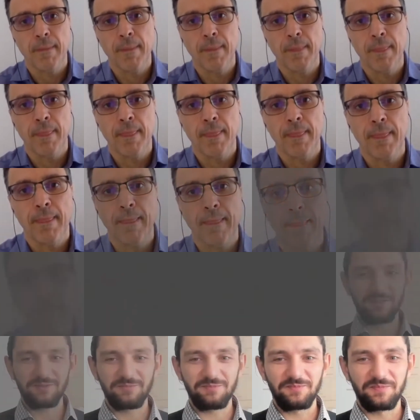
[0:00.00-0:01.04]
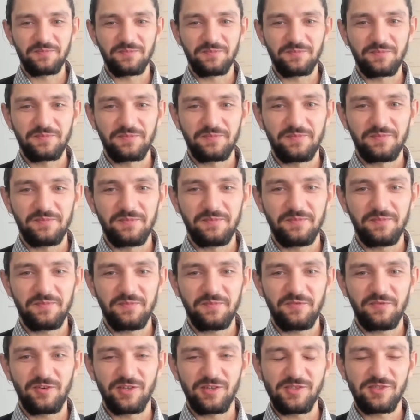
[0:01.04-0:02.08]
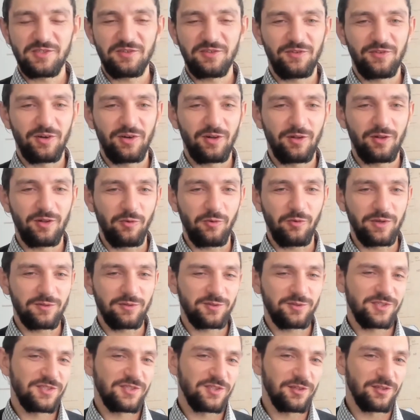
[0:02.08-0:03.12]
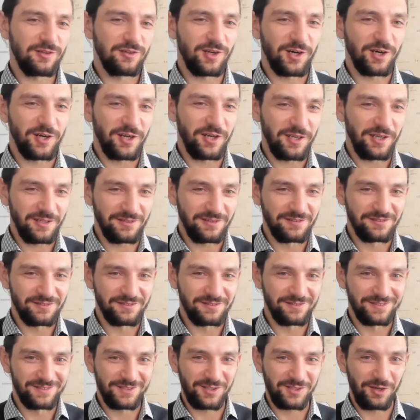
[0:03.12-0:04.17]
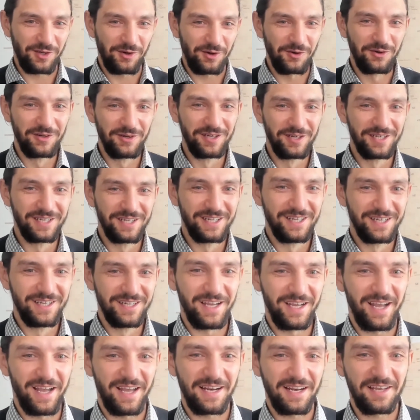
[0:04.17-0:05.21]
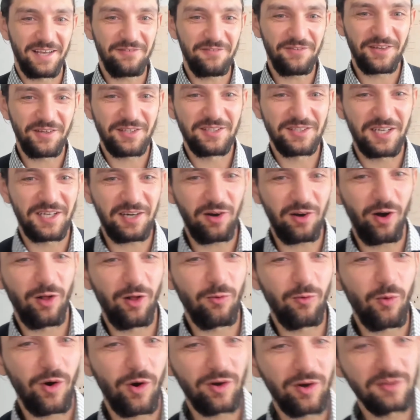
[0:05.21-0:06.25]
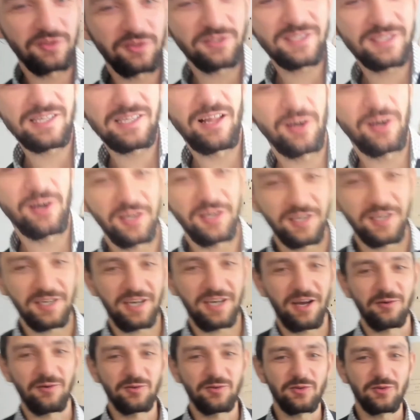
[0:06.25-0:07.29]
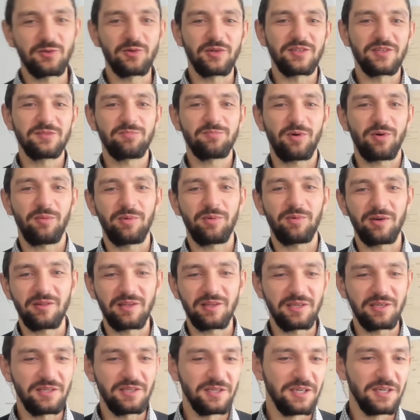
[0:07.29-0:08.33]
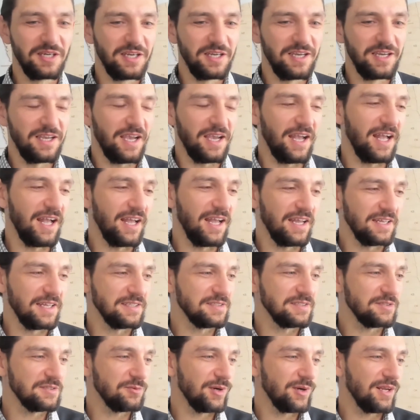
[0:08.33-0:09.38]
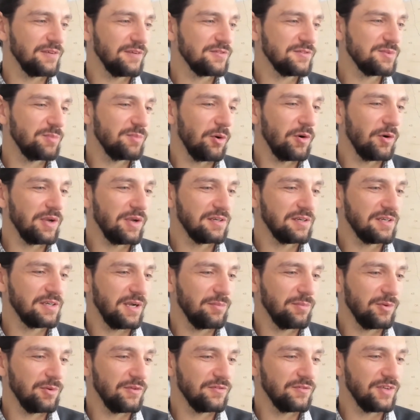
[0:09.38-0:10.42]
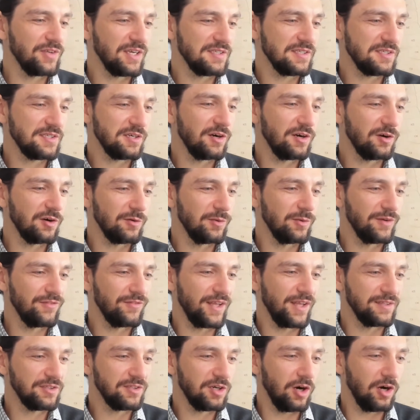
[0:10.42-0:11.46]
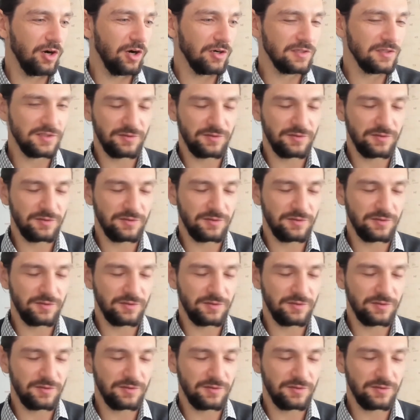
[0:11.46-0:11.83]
Well, first of all, we're still learning. And I think the whole world is learning how to do it properly. And when I've spoken a couple of days ago with Ed Cox,